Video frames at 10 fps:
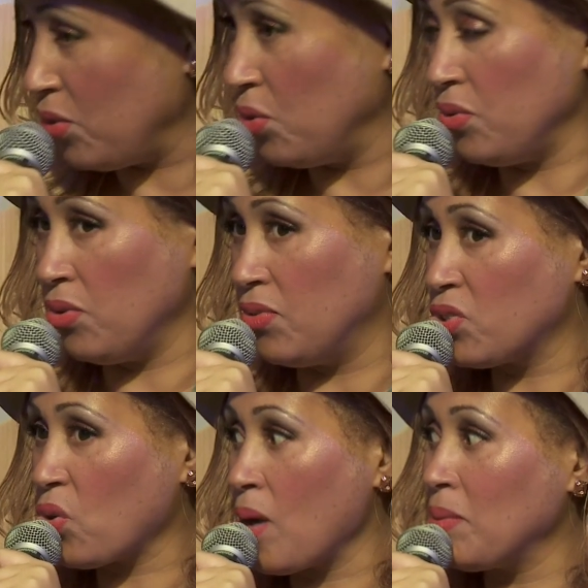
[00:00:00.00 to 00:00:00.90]
you've
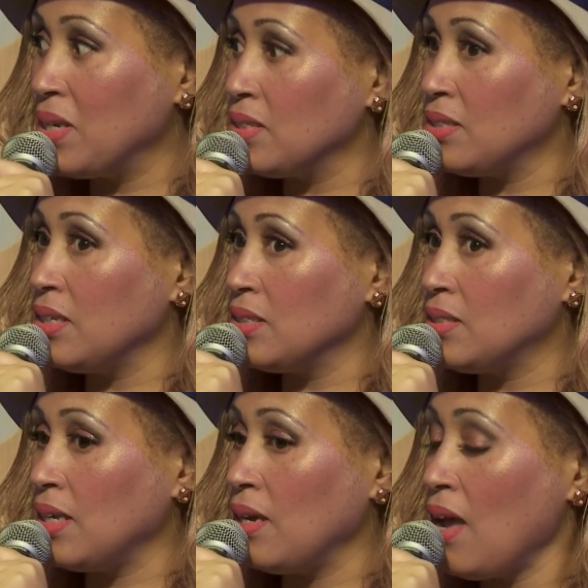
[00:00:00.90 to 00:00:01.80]
described it
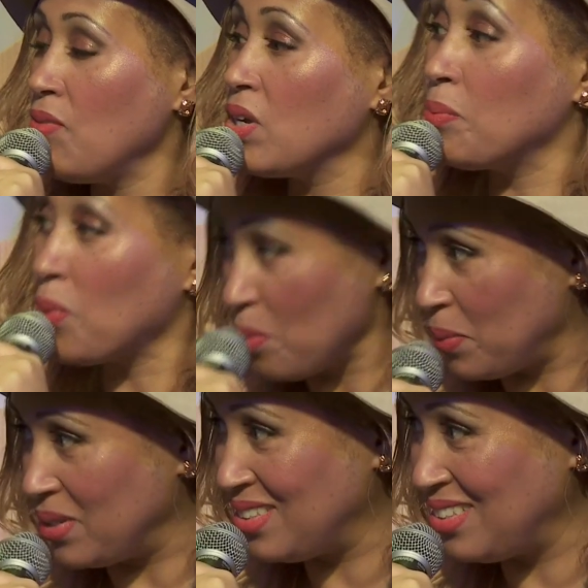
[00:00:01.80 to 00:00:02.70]
as having a
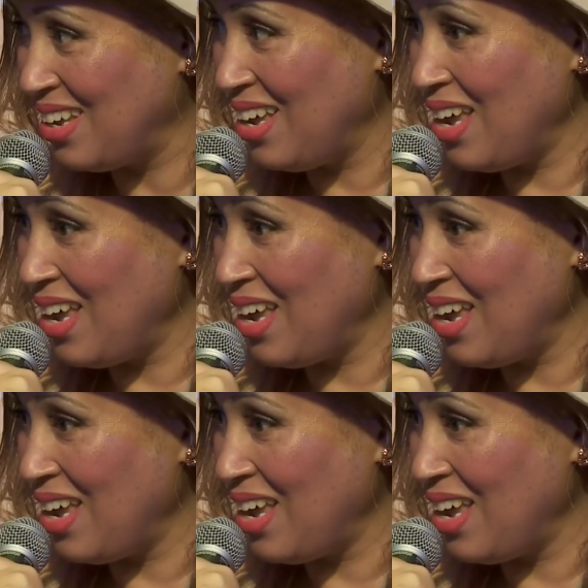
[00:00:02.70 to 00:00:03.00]
purpose,